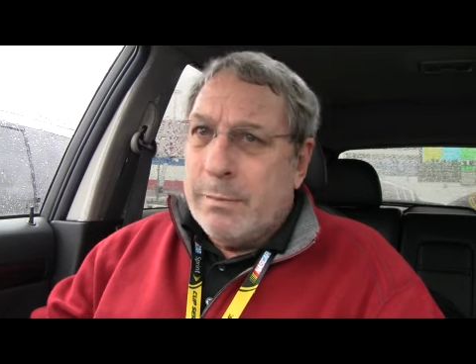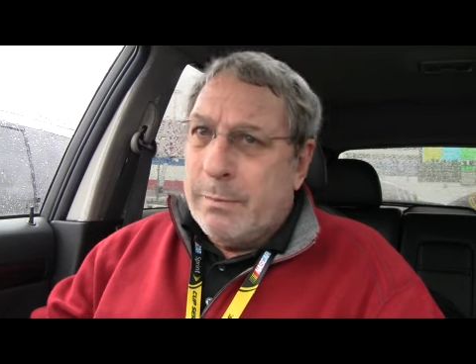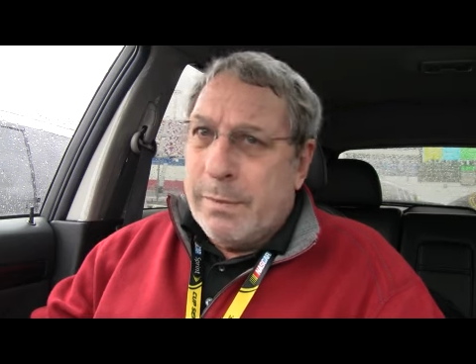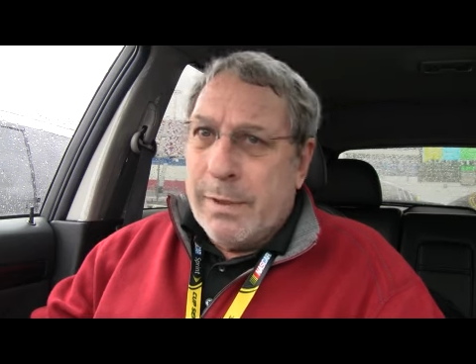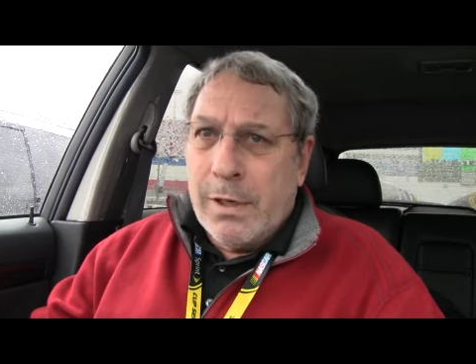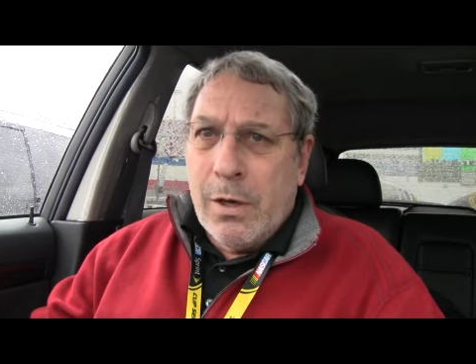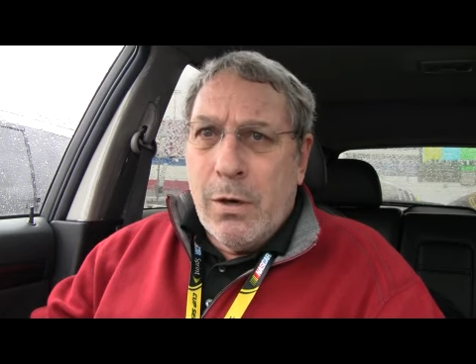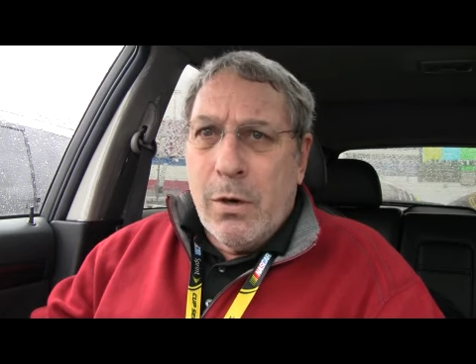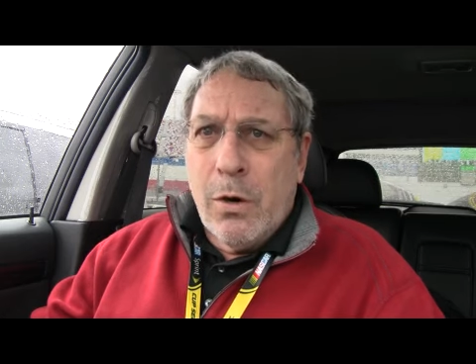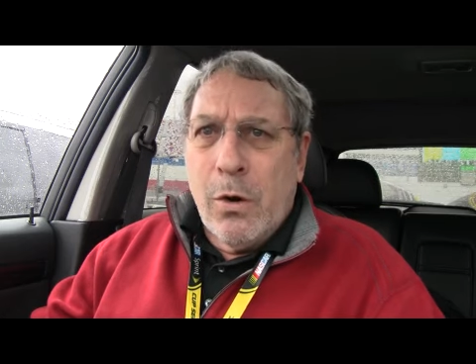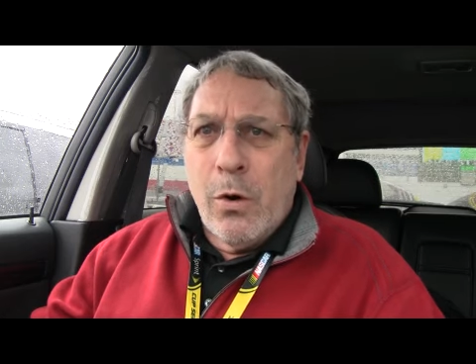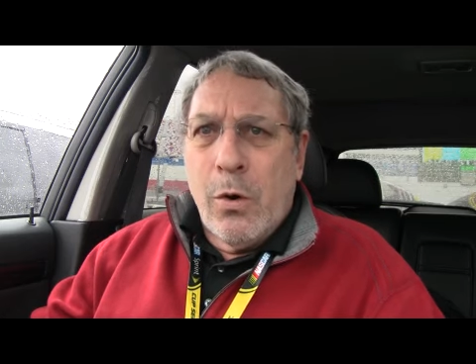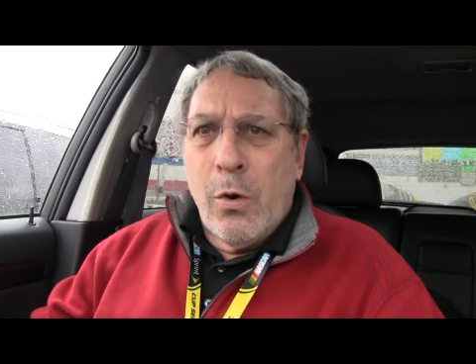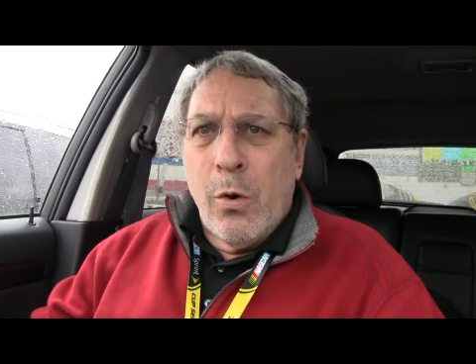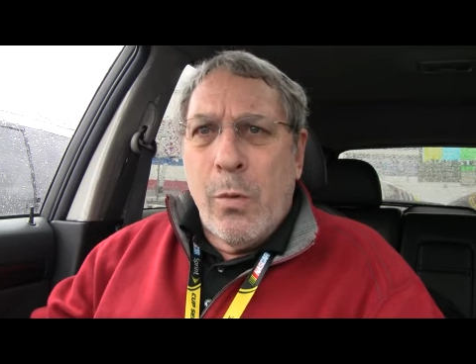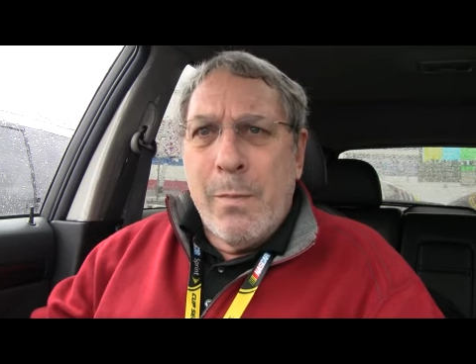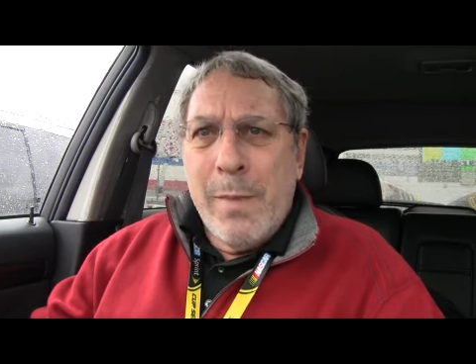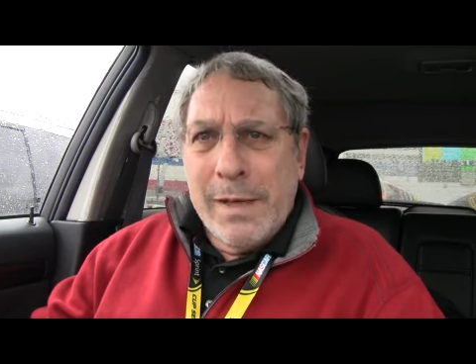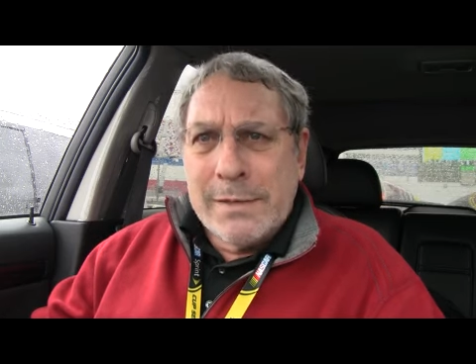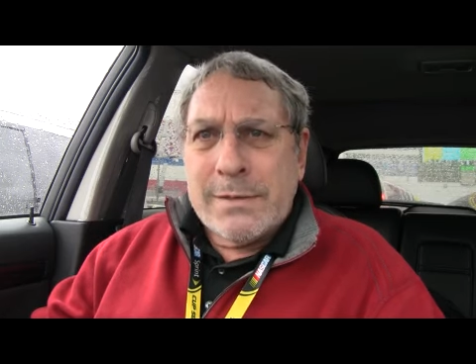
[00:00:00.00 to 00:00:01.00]
Big
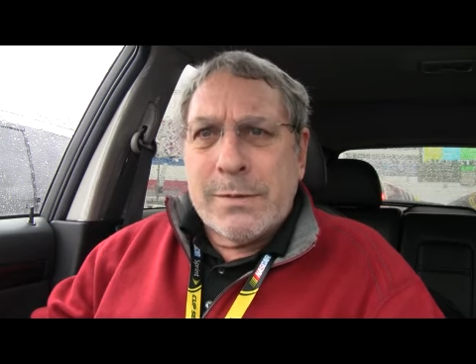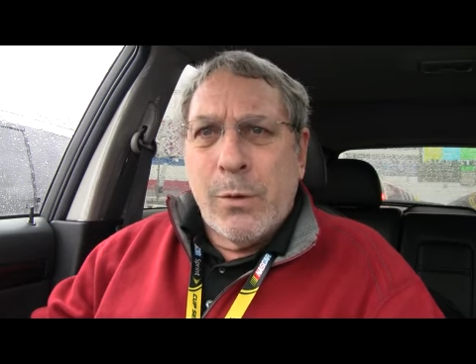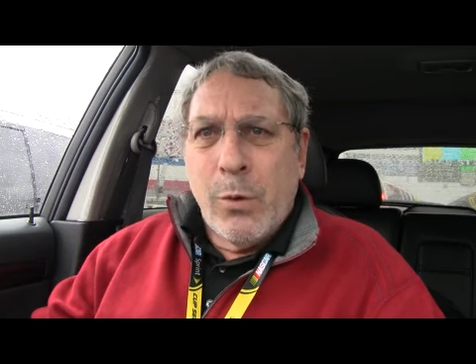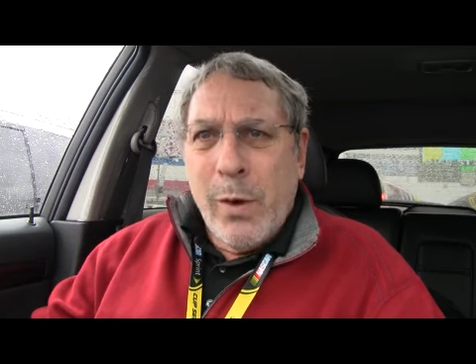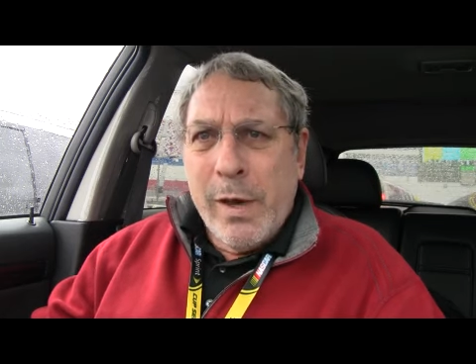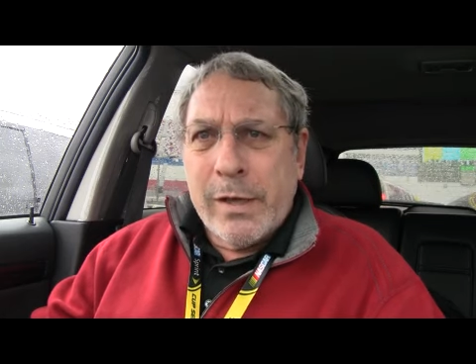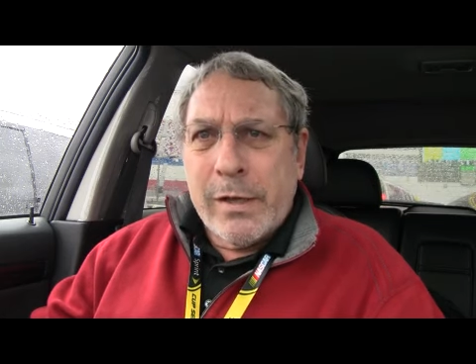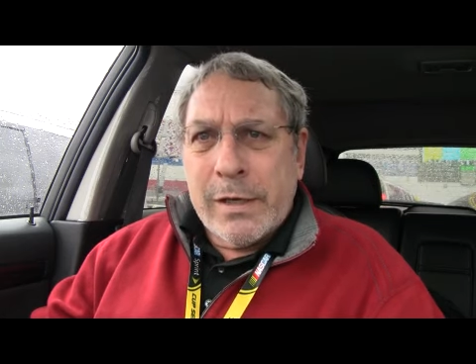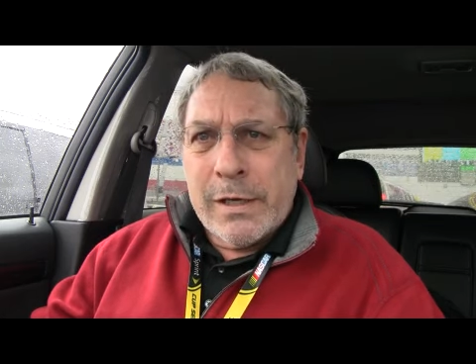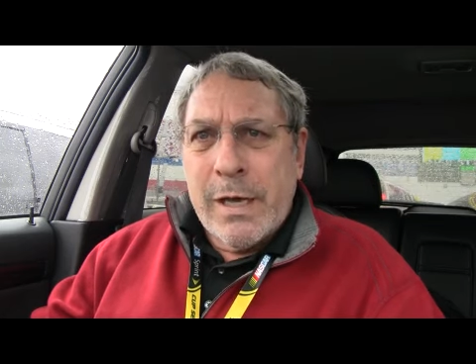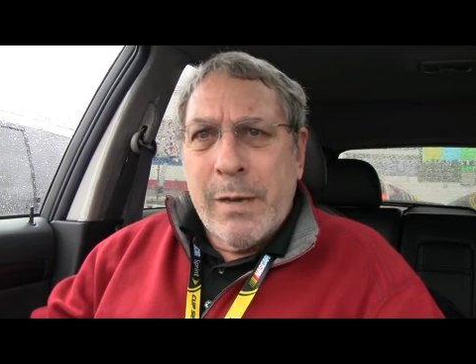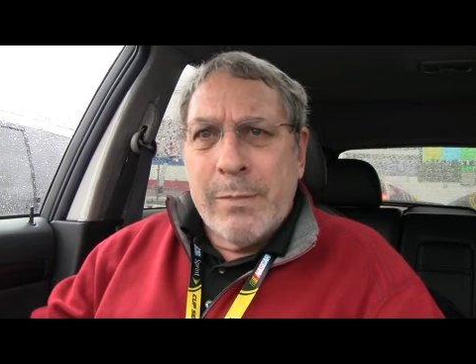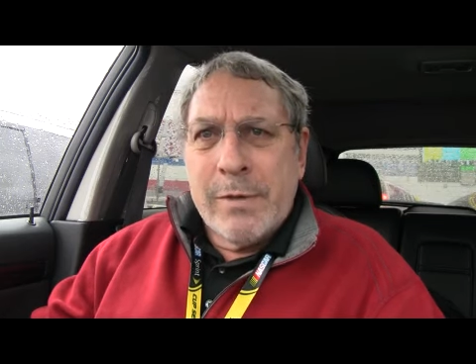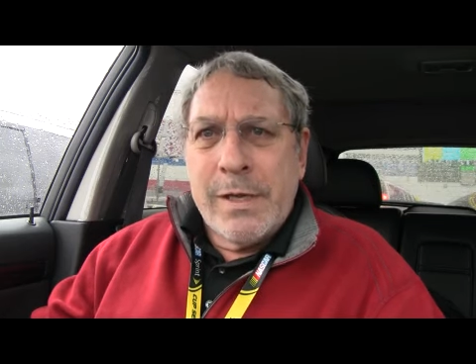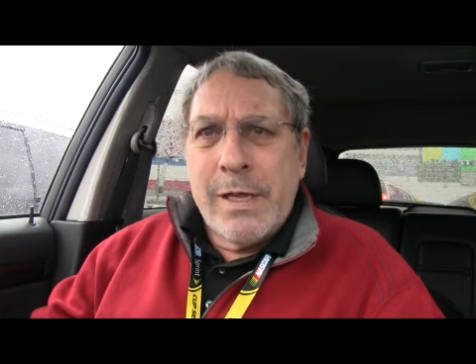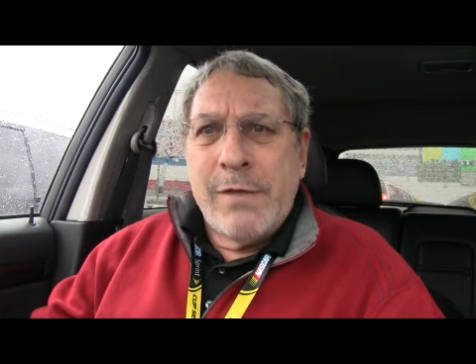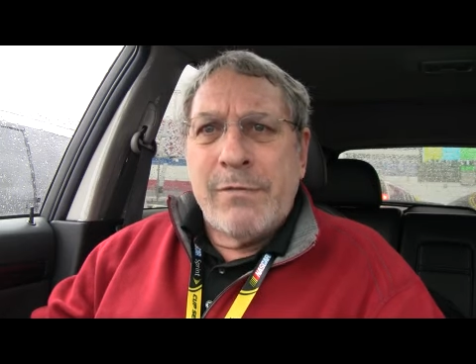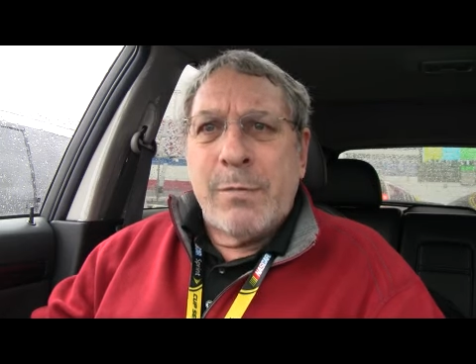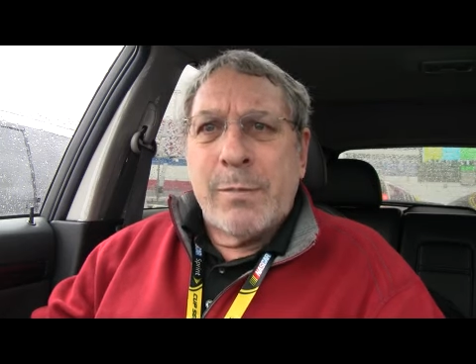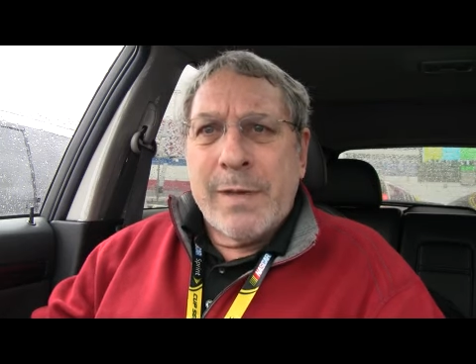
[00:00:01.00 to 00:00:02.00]
old mess of weather coming
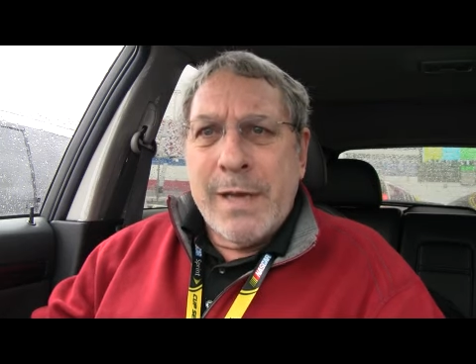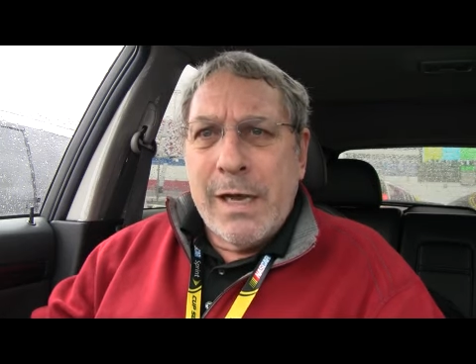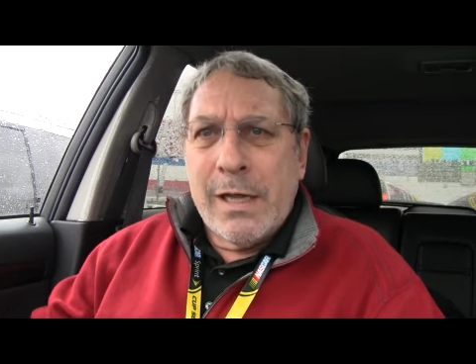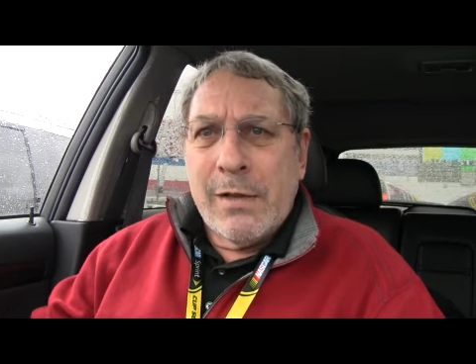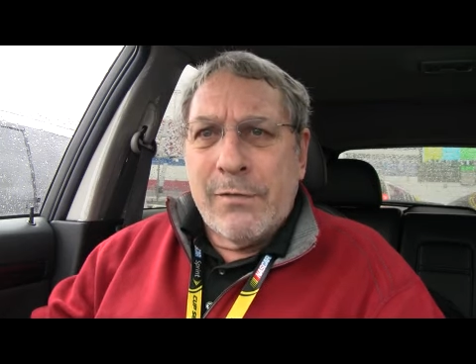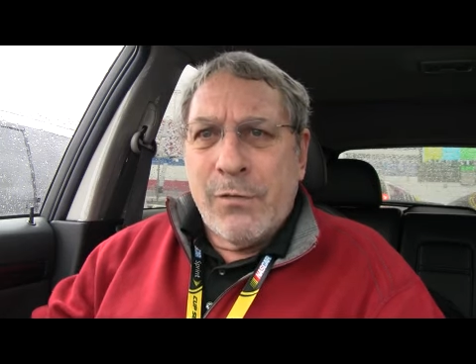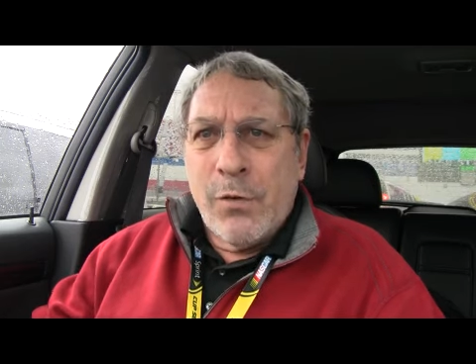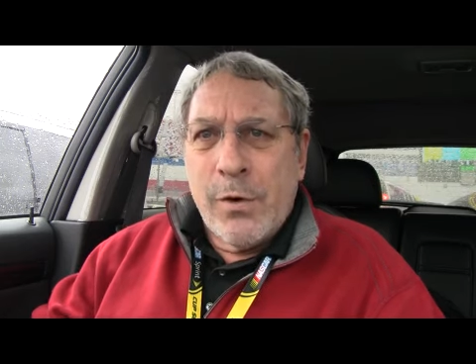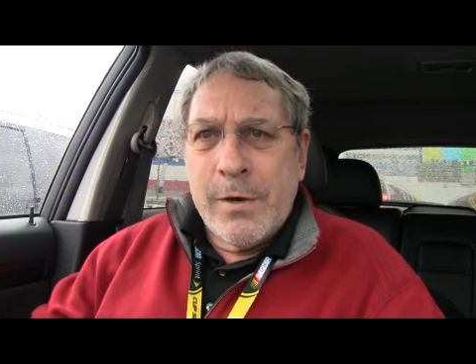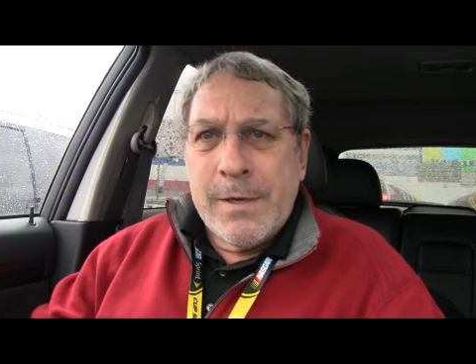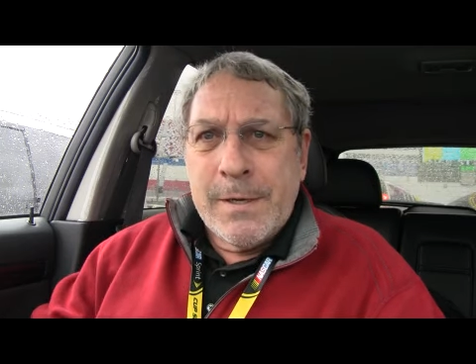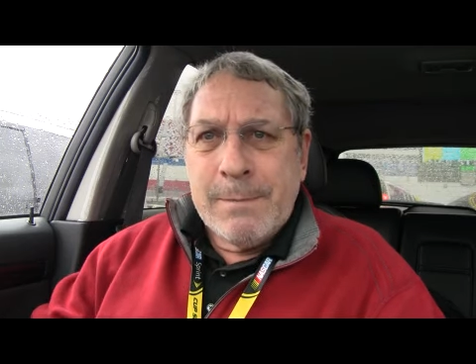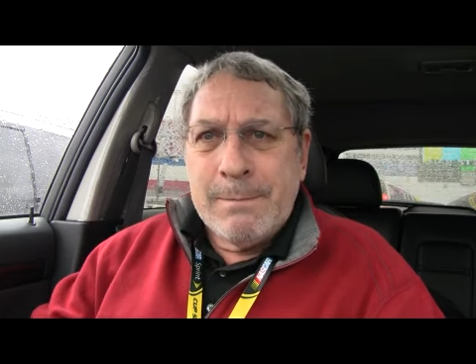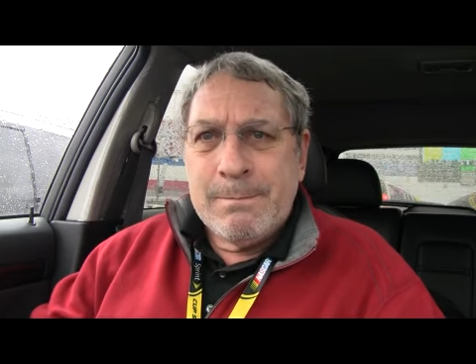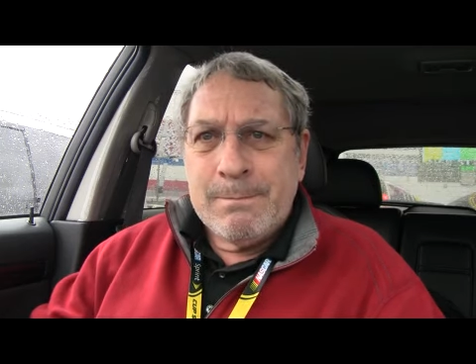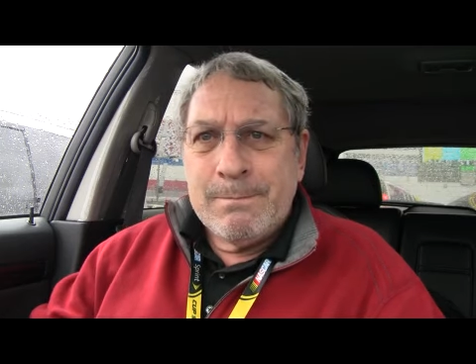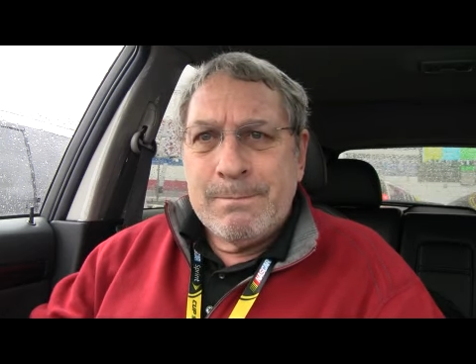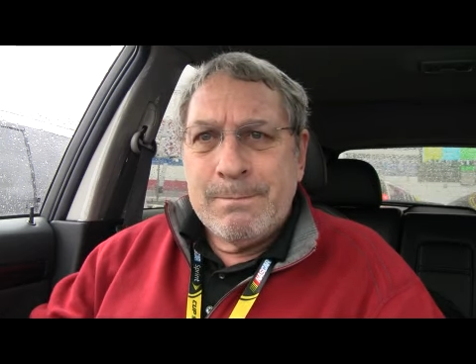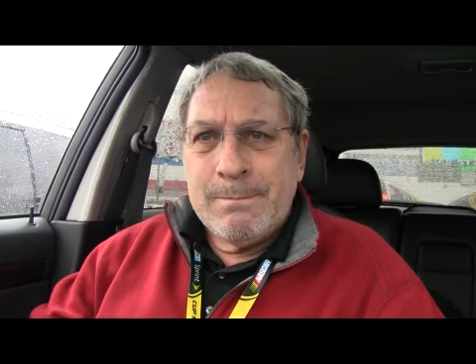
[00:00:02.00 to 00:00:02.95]
in from California.